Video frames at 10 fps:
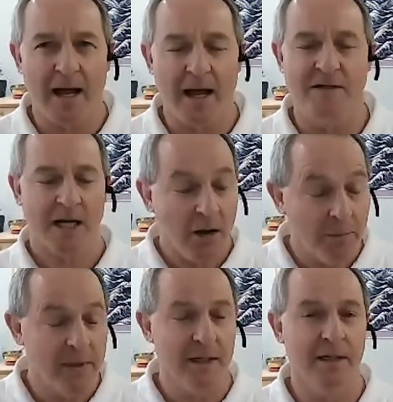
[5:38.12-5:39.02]
has
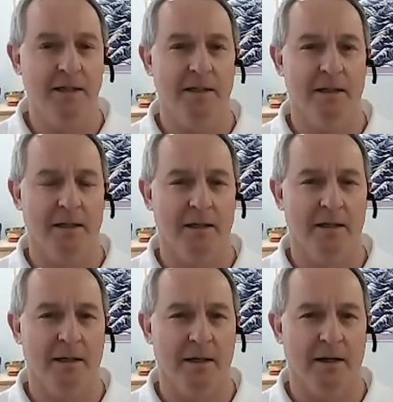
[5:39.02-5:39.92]
helped me
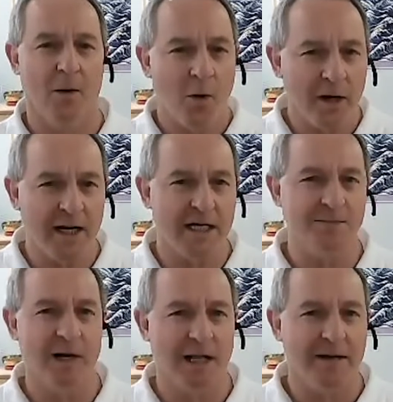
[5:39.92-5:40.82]

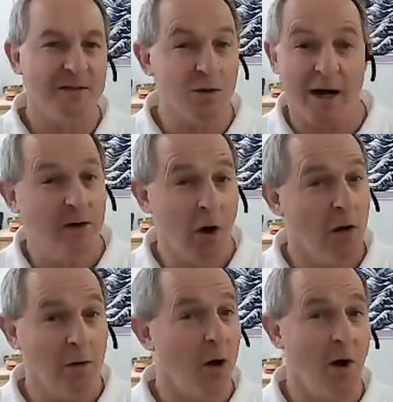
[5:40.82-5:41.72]
organize my life so I
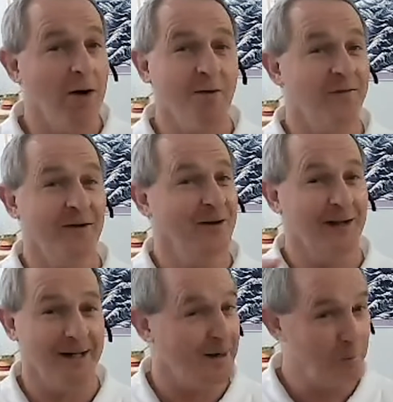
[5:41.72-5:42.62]
no longer feel
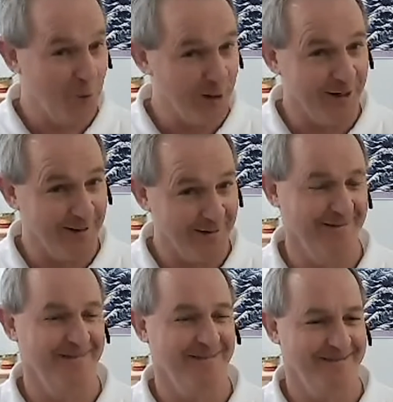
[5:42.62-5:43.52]
like I'm working
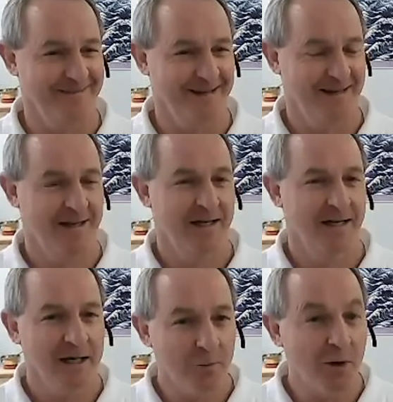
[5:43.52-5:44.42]

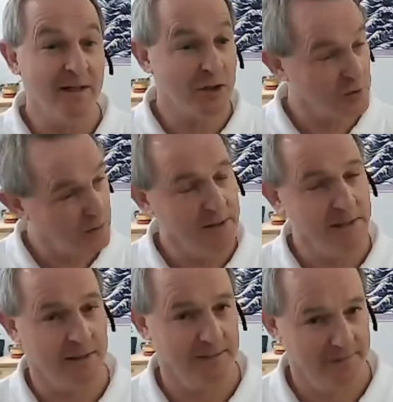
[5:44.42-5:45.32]
in a way that shortens
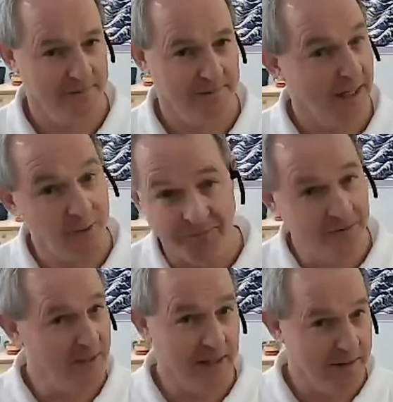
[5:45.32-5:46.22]
it. I don't
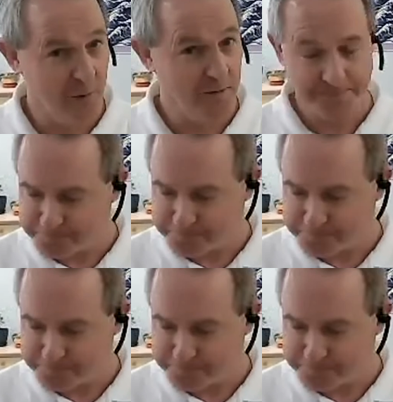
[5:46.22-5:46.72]
feel that anymore.